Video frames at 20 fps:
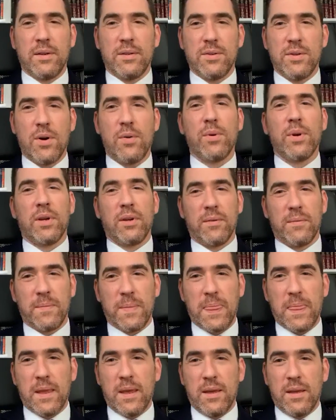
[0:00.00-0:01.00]
knowing
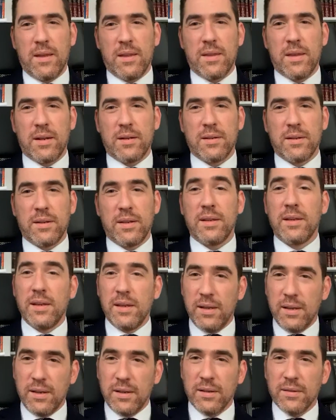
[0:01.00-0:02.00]
that
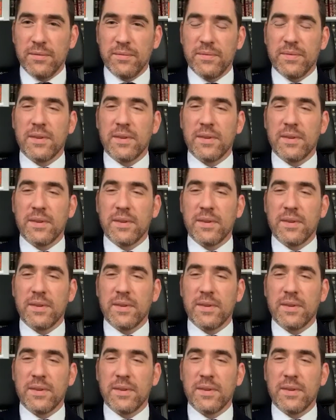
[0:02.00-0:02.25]
he